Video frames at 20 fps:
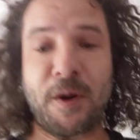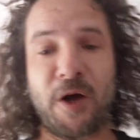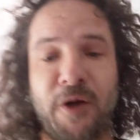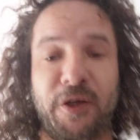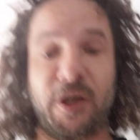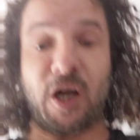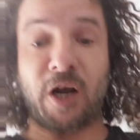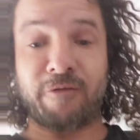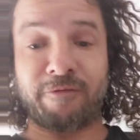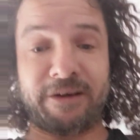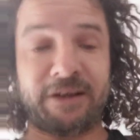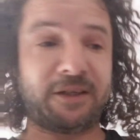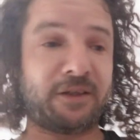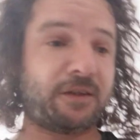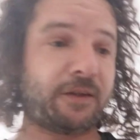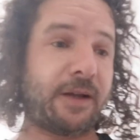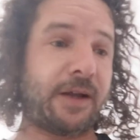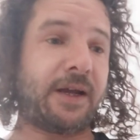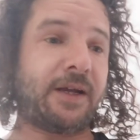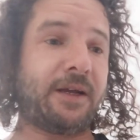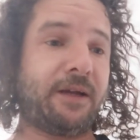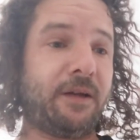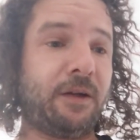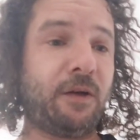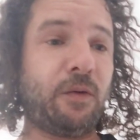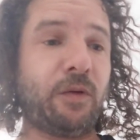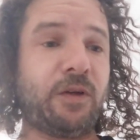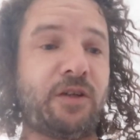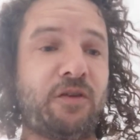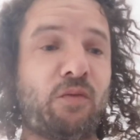Botnar Ring today,
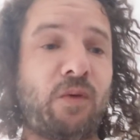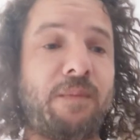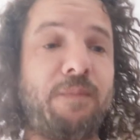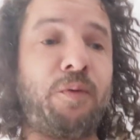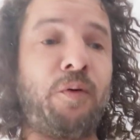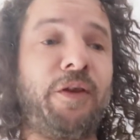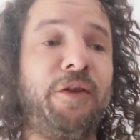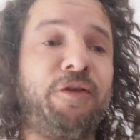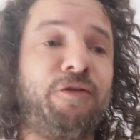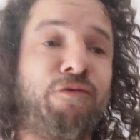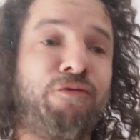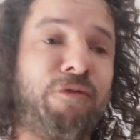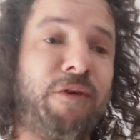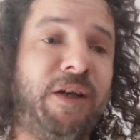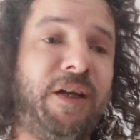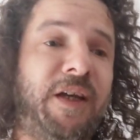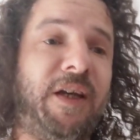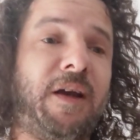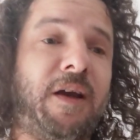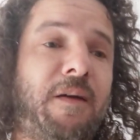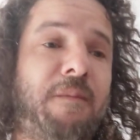which is 1.3